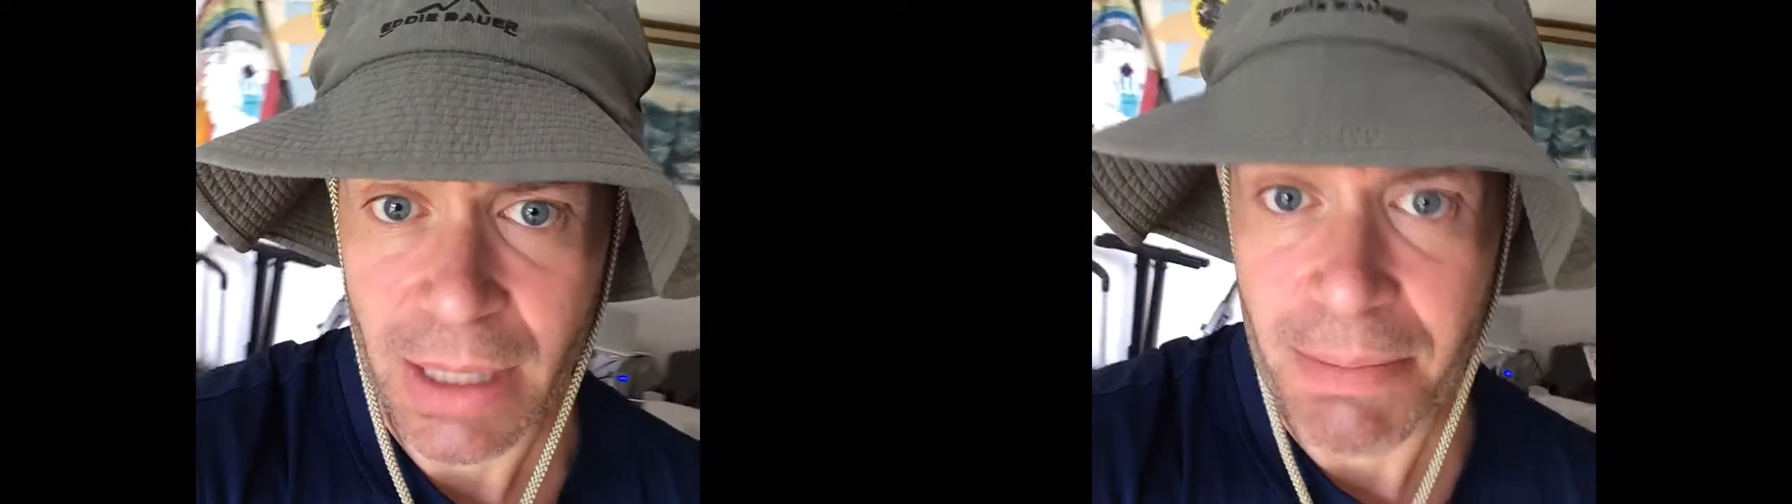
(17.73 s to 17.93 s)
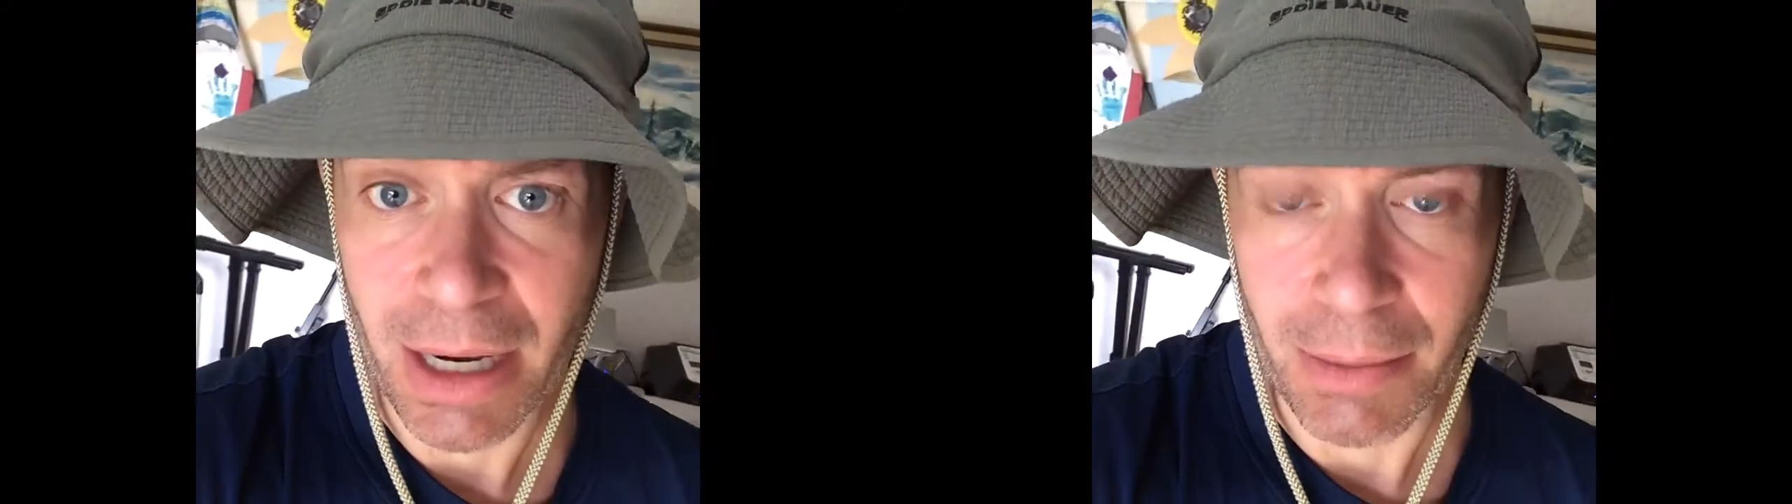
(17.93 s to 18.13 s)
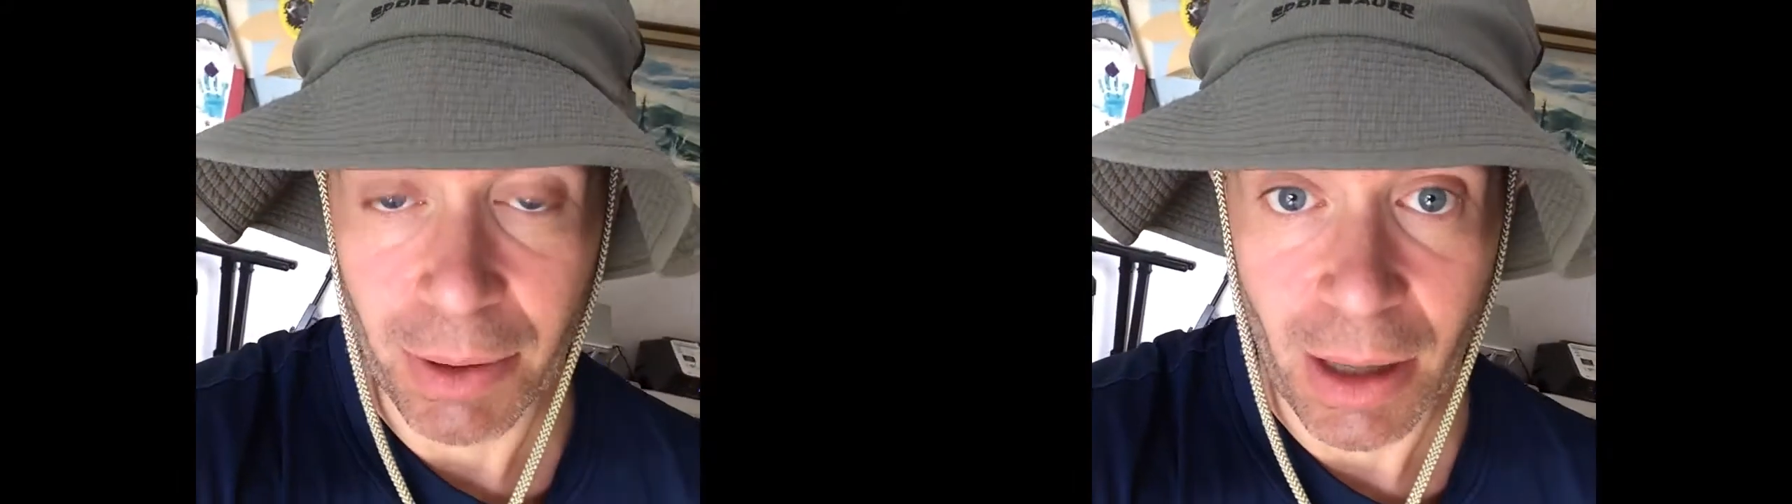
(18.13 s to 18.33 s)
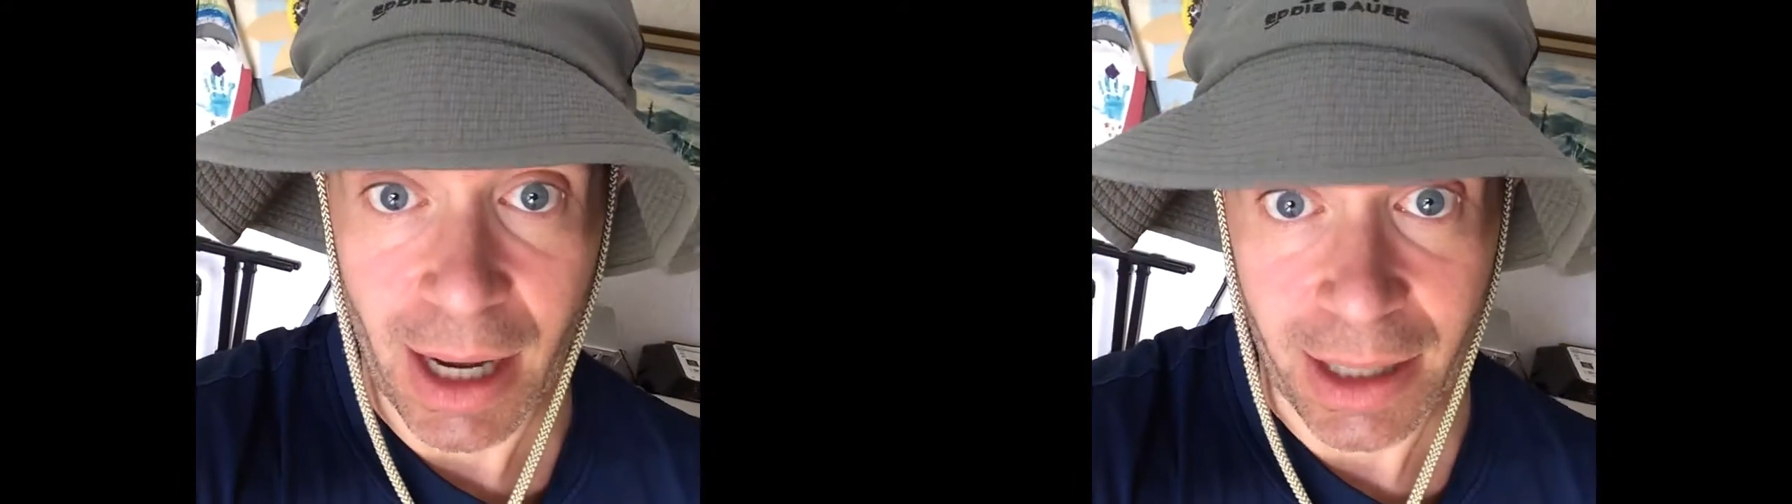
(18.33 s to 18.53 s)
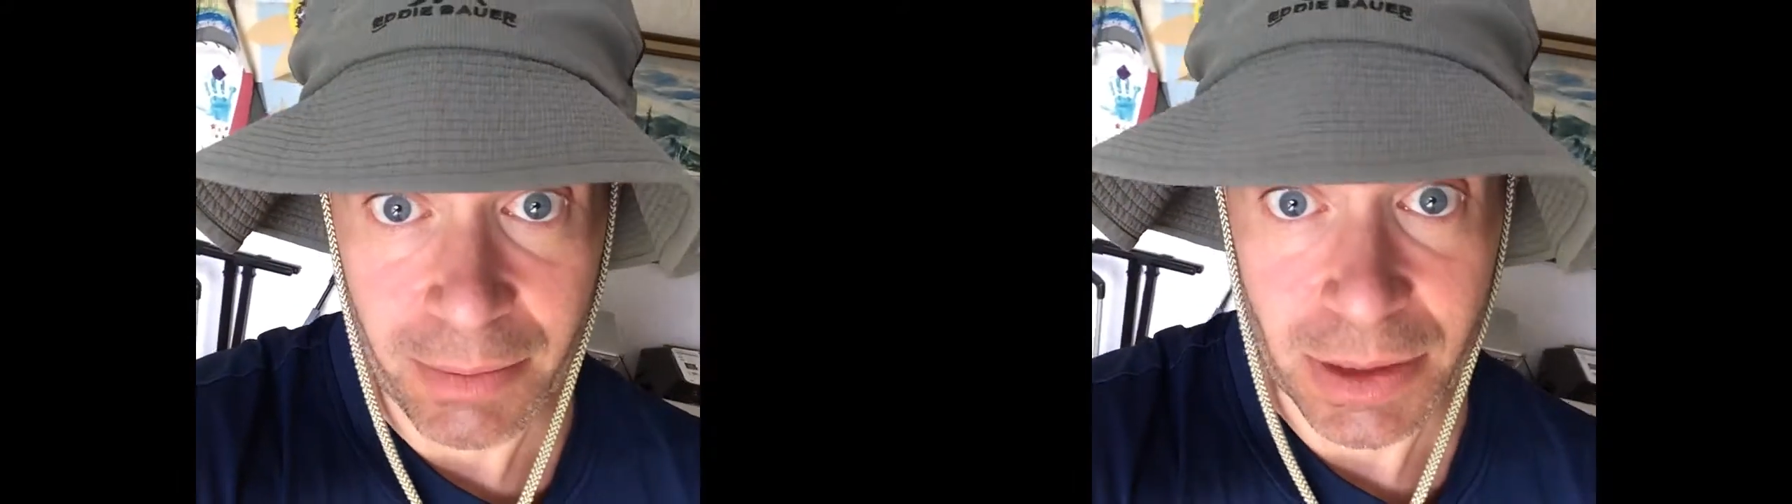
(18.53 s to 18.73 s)
really big on
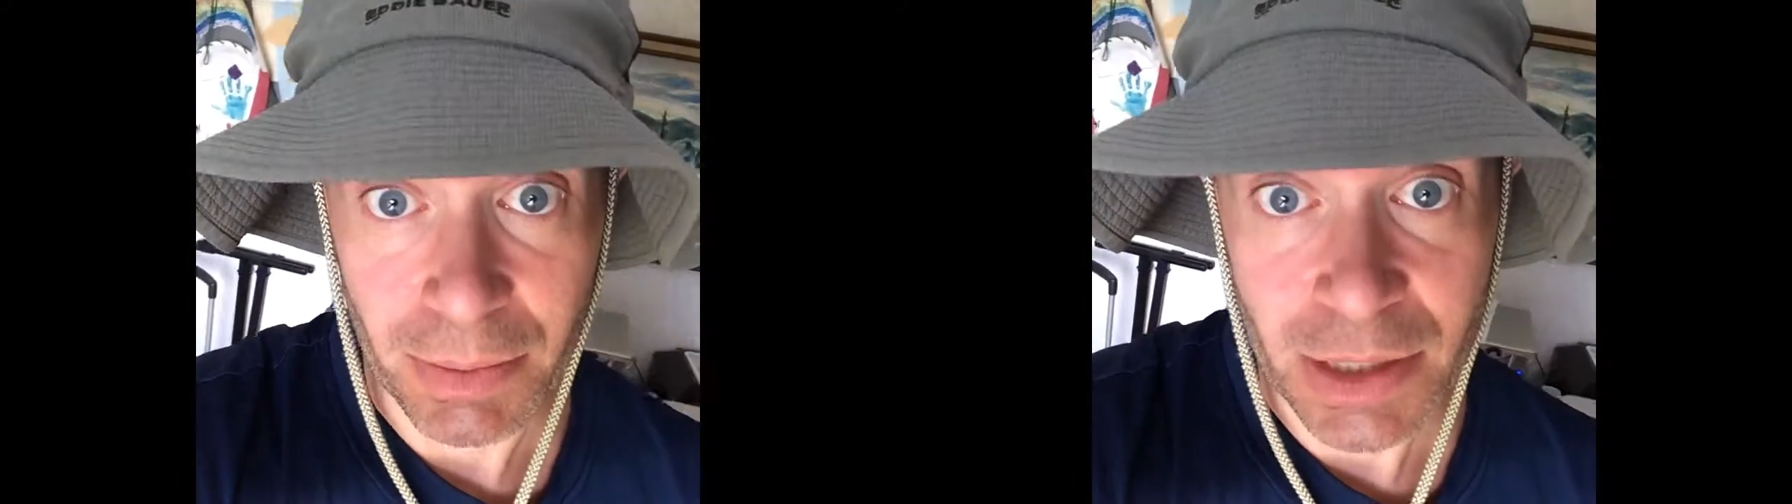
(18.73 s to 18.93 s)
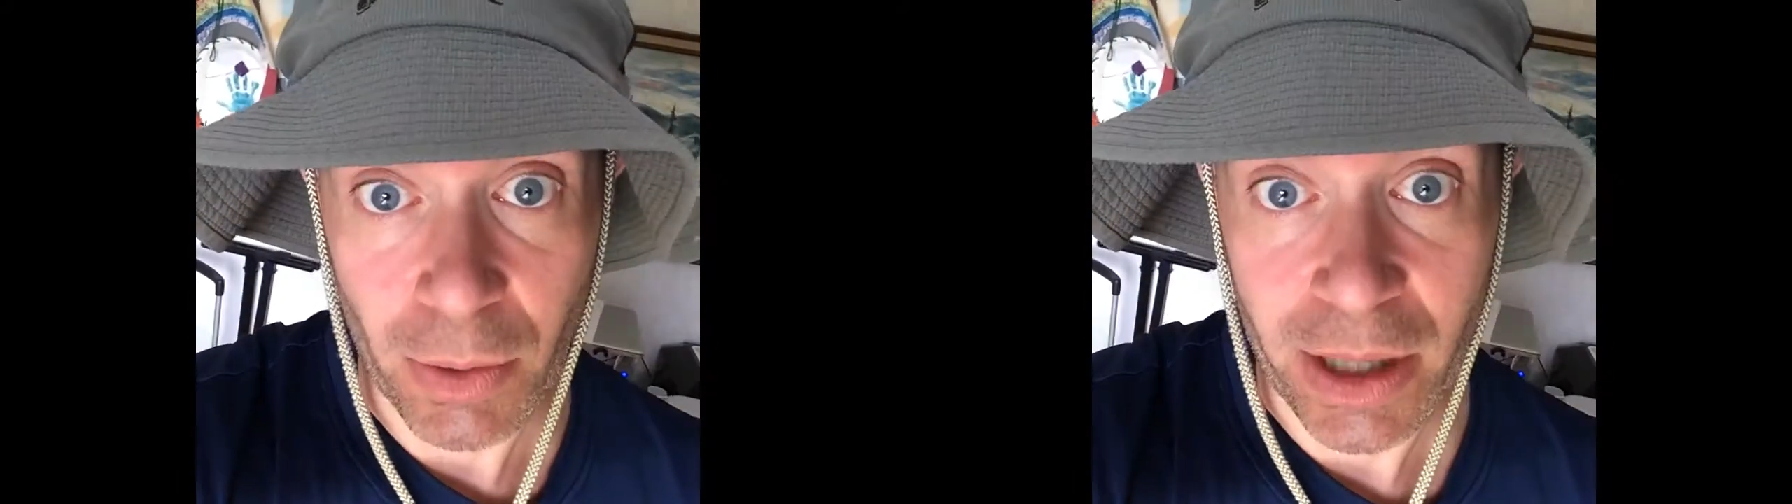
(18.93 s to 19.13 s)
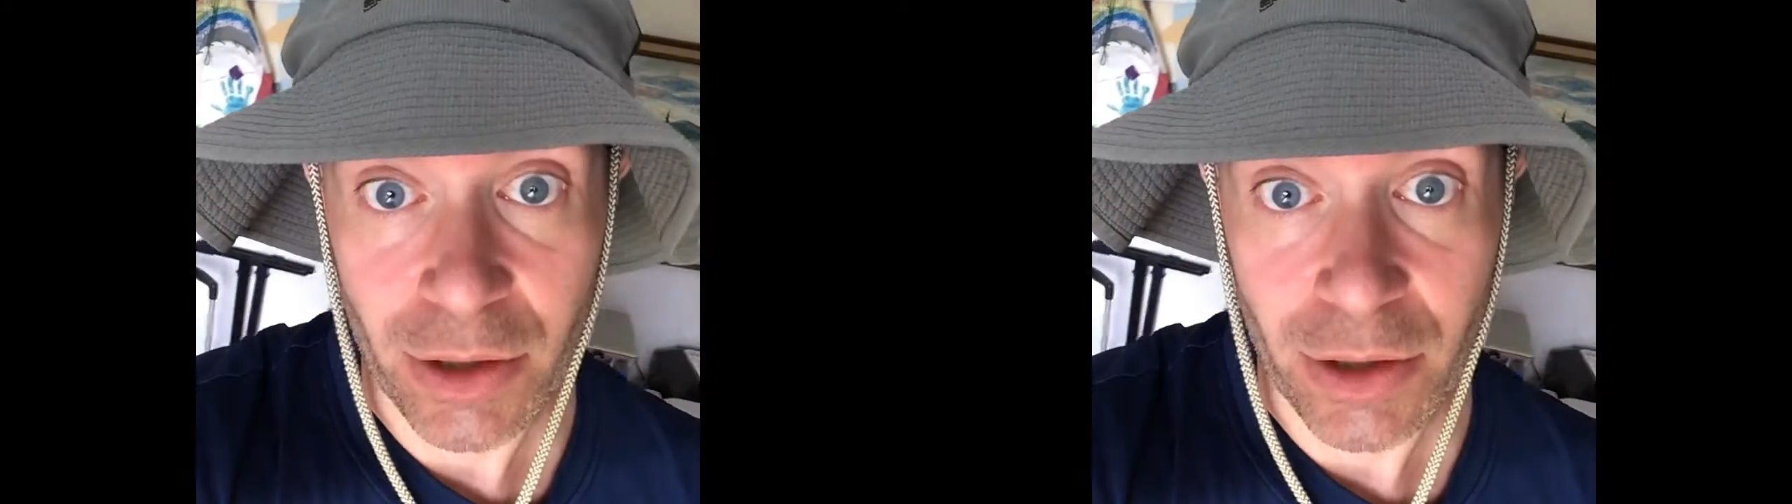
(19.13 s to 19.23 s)
plot and was much more